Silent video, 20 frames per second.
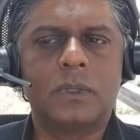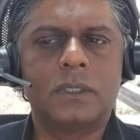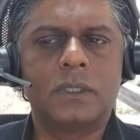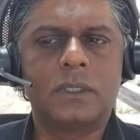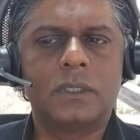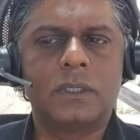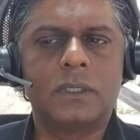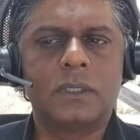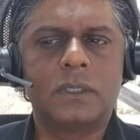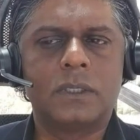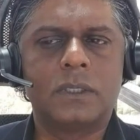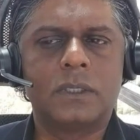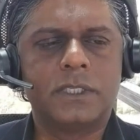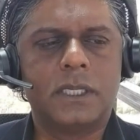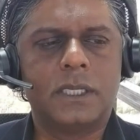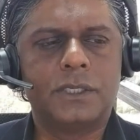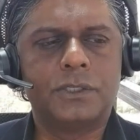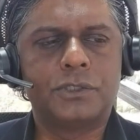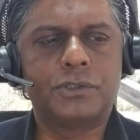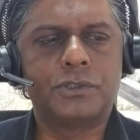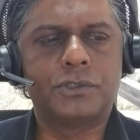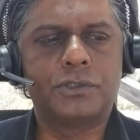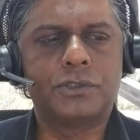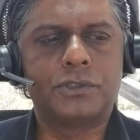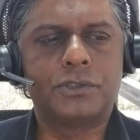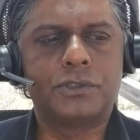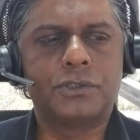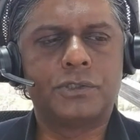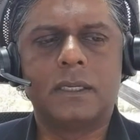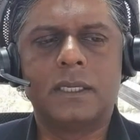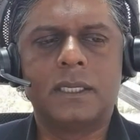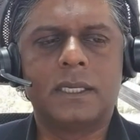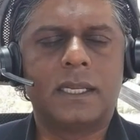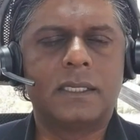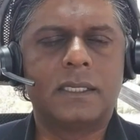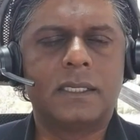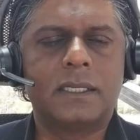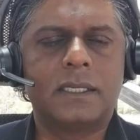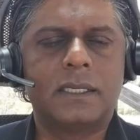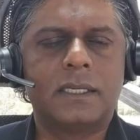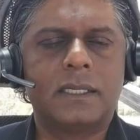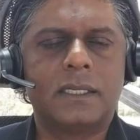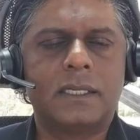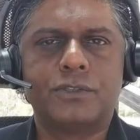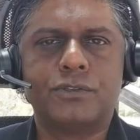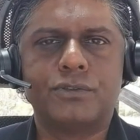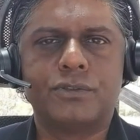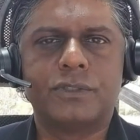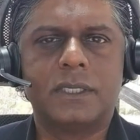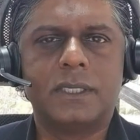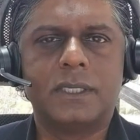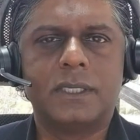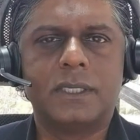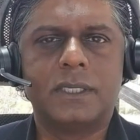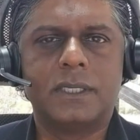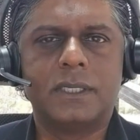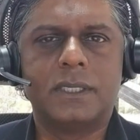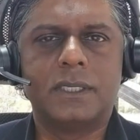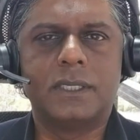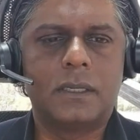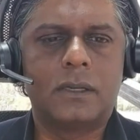Well, ultimately ensuring that it anticipates user needs